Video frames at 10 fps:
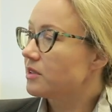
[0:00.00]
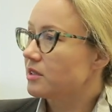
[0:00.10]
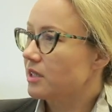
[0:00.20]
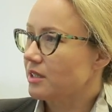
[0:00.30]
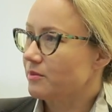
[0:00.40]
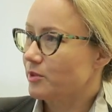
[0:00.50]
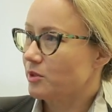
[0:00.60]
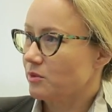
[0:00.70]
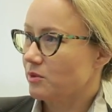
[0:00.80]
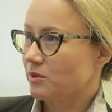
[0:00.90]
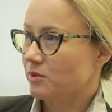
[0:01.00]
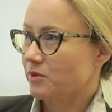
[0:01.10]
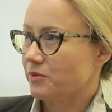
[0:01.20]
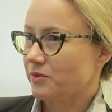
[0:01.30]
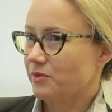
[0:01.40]
It helps to sort
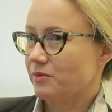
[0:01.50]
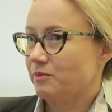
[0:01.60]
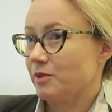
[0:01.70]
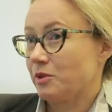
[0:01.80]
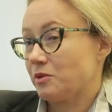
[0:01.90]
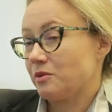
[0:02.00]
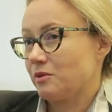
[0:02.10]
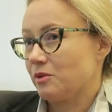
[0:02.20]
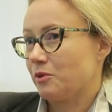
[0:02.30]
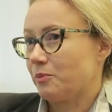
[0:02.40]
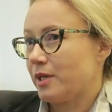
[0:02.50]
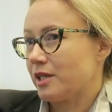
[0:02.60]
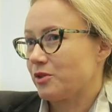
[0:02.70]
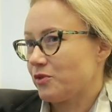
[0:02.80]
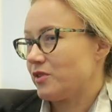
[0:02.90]
of, because, you know,
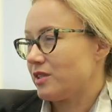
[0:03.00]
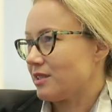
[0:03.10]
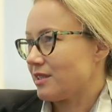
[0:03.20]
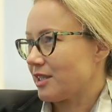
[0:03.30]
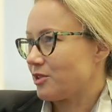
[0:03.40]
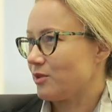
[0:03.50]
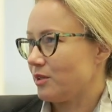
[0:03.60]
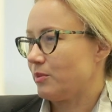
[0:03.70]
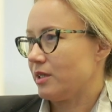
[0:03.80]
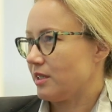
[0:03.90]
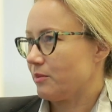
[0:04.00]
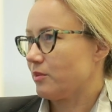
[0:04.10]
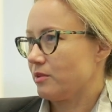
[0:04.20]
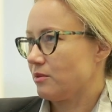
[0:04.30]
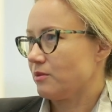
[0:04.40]
part of it is actually being
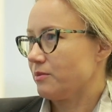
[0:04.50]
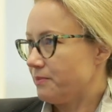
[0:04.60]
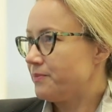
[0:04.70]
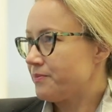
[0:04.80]
able to